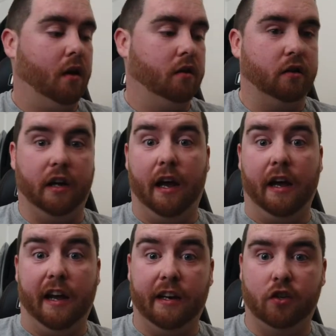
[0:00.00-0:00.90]
So yeah,
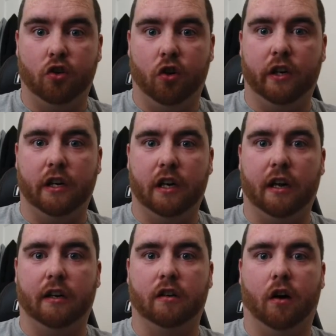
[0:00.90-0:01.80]
enjoy,
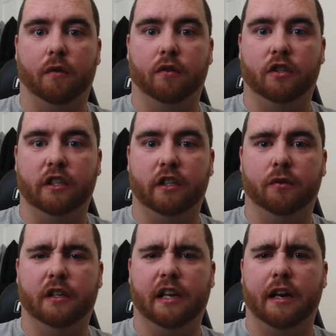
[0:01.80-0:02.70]
and I will see you
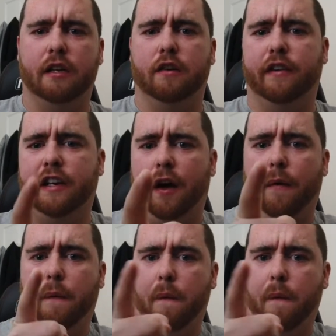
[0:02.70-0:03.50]
at the end of the video.